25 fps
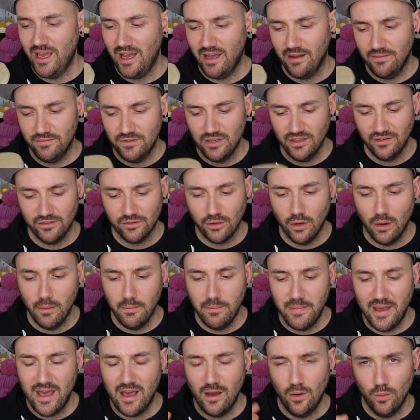have just got
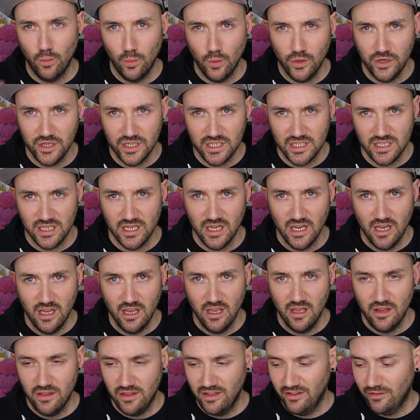bare wood.
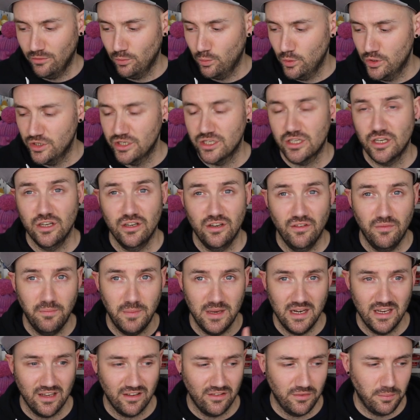This wood could have
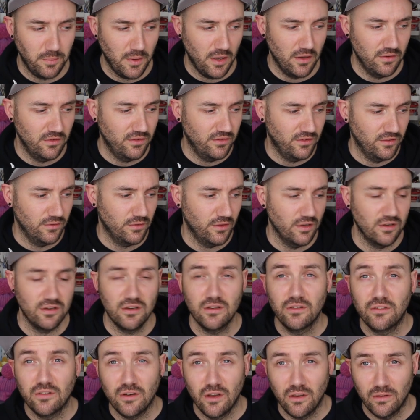been exposed to
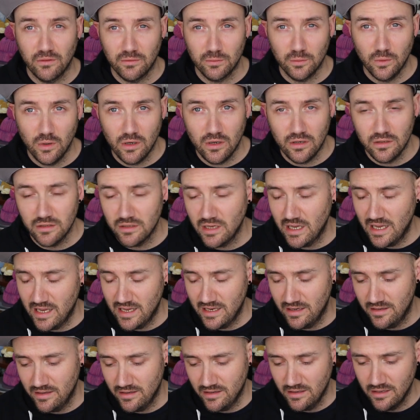goodness knows what
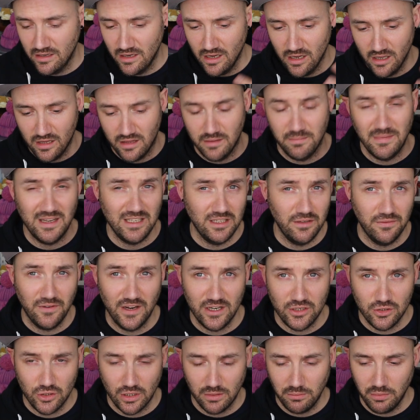in the
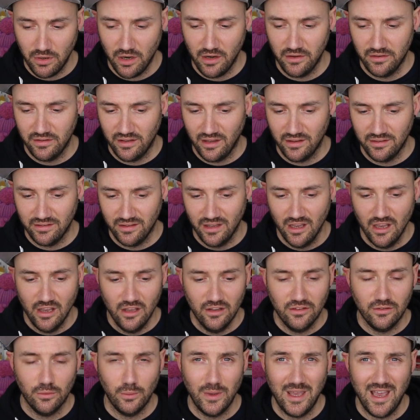manufacturing process,
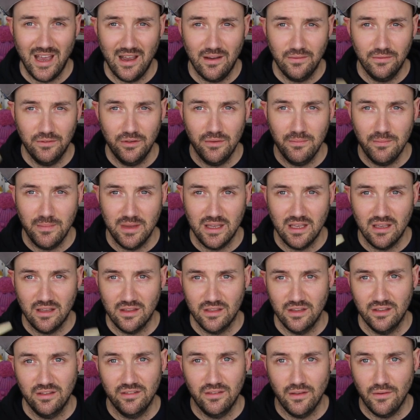so we have to make
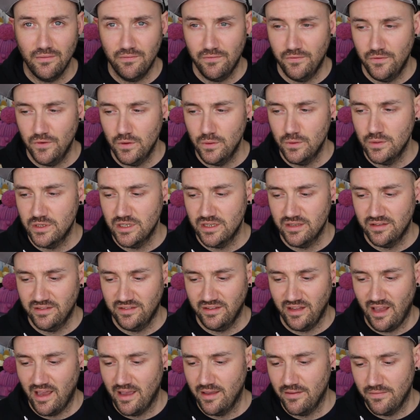this food
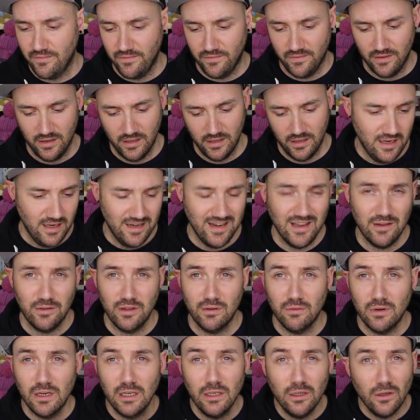safe. Now,
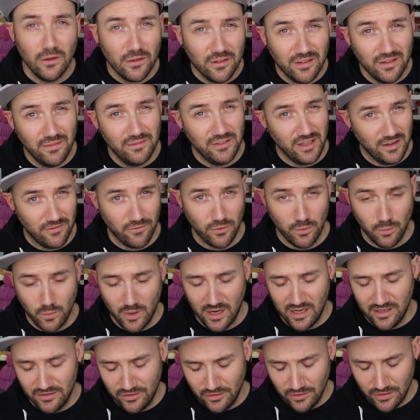there are lots of different
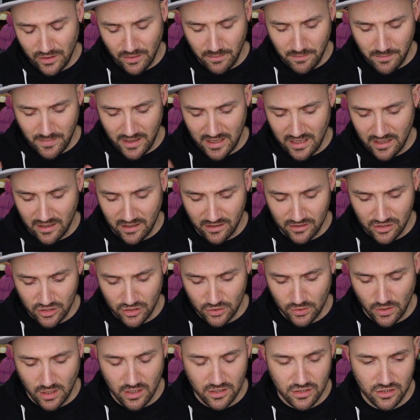ways you can make
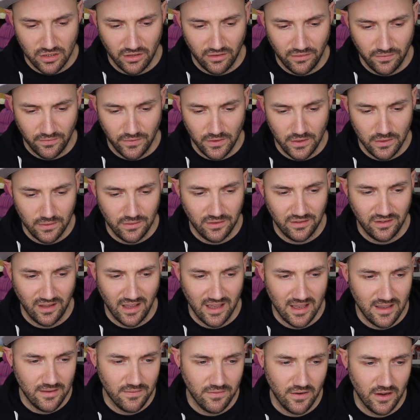structures food
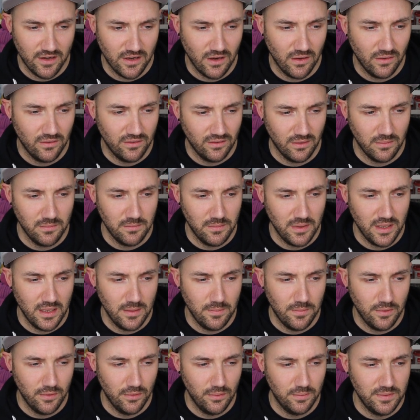safe. I know some
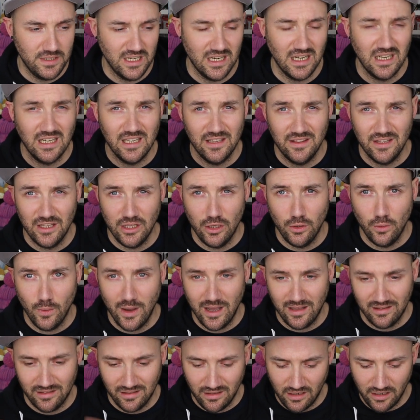people, particularly in the
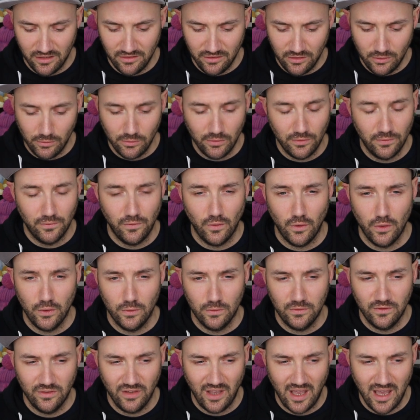US, like to use
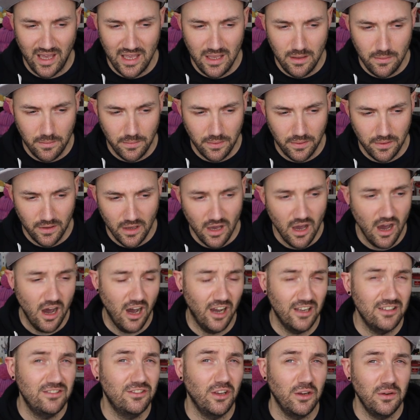foil tape.
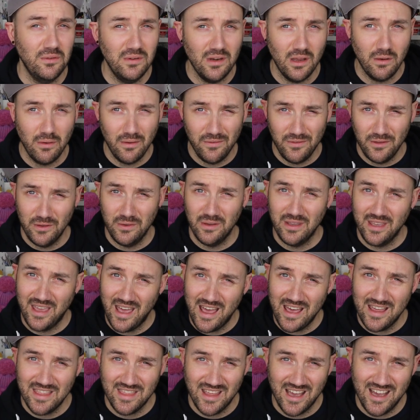I don't know if you can
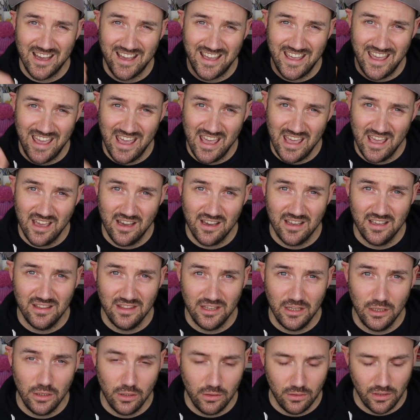get that here in
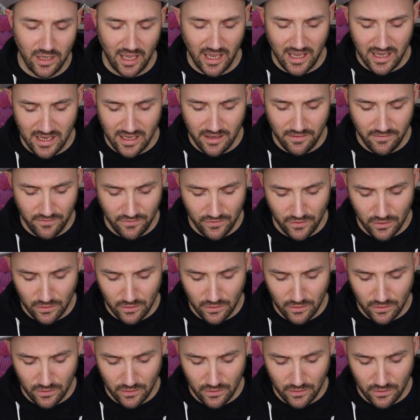the UK